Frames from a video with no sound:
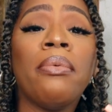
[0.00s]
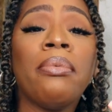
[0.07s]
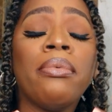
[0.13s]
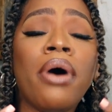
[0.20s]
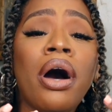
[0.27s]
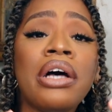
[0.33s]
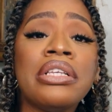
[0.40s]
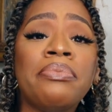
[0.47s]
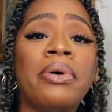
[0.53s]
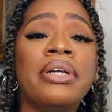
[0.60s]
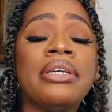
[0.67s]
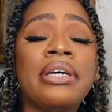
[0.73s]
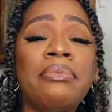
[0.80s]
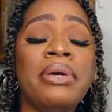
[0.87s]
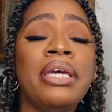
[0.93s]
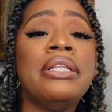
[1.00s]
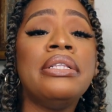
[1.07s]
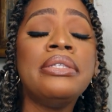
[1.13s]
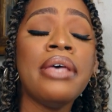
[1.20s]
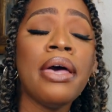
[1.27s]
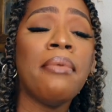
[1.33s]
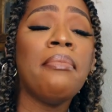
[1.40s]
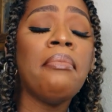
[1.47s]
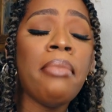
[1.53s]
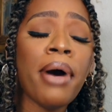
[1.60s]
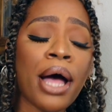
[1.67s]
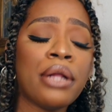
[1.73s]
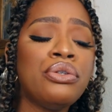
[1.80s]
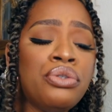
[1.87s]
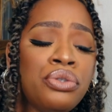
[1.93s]
husband could be in
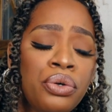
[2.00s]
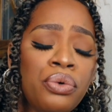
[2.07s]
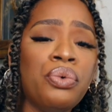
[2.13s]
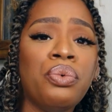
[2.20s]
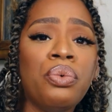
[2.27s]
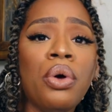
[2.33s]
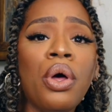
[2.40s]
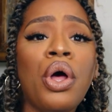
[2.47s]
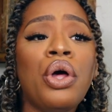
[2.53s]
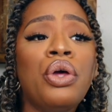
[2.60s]
Timbuktu.